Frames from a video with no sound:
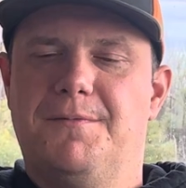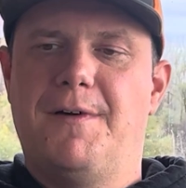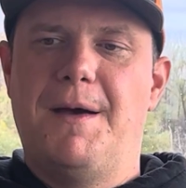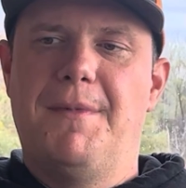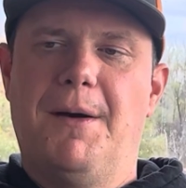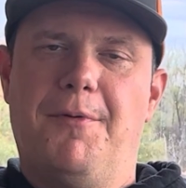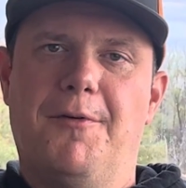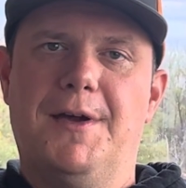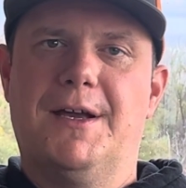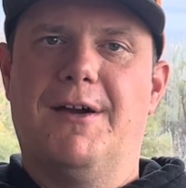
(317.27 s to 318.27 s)
5 Mile
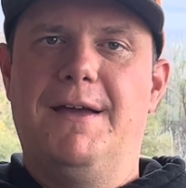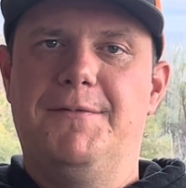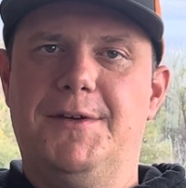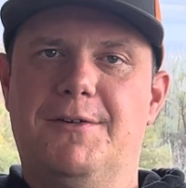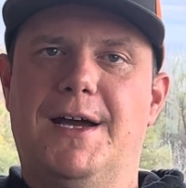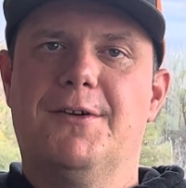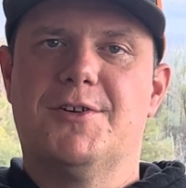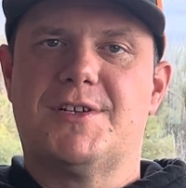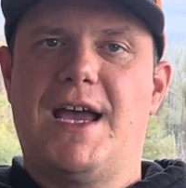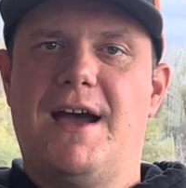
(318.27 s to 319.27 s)
Point, Grandview, and
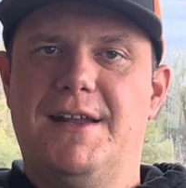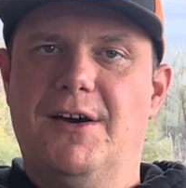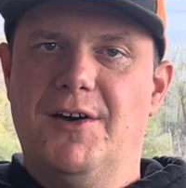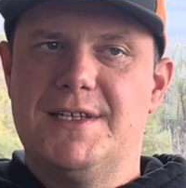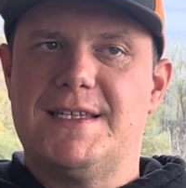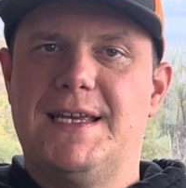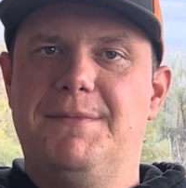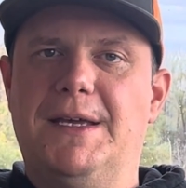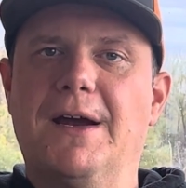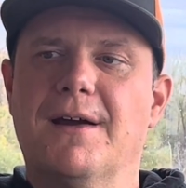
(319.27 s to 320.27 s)
Orange County all in the
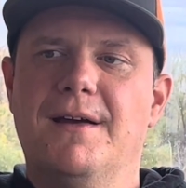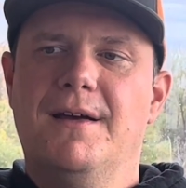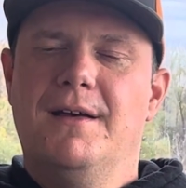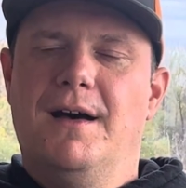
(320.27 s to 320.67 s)
same year.